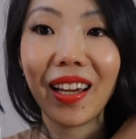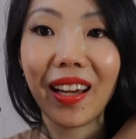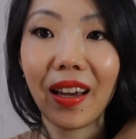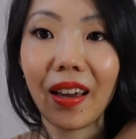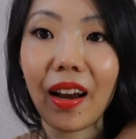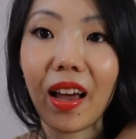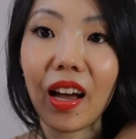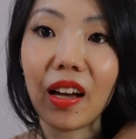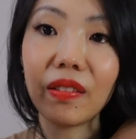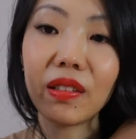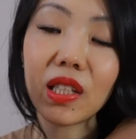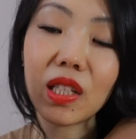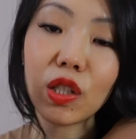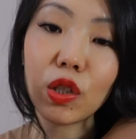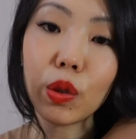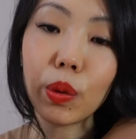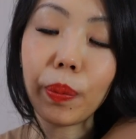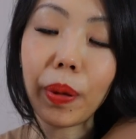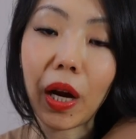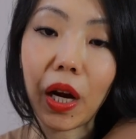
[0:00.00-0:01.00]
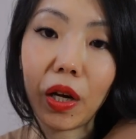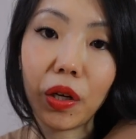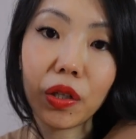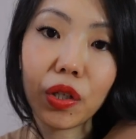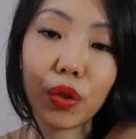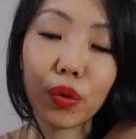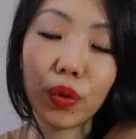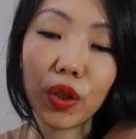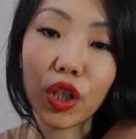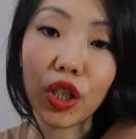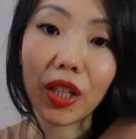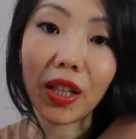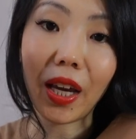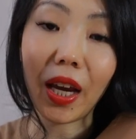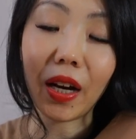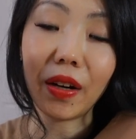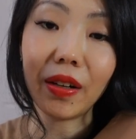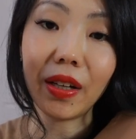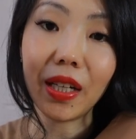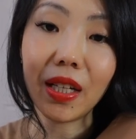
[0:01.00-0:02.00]
And I have this little pouch which
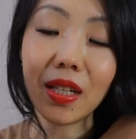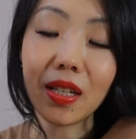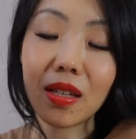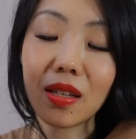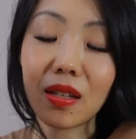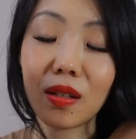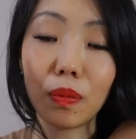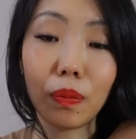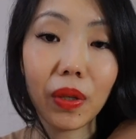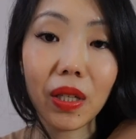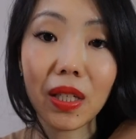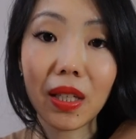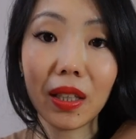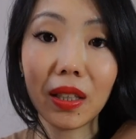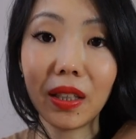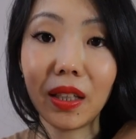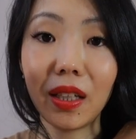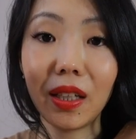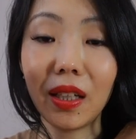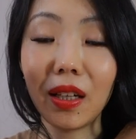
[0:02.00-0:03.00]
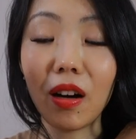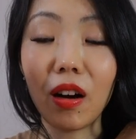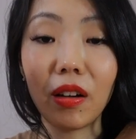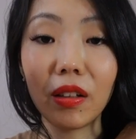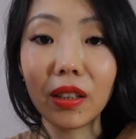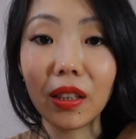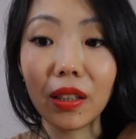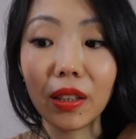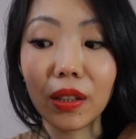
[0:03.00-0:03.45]
carries basically all the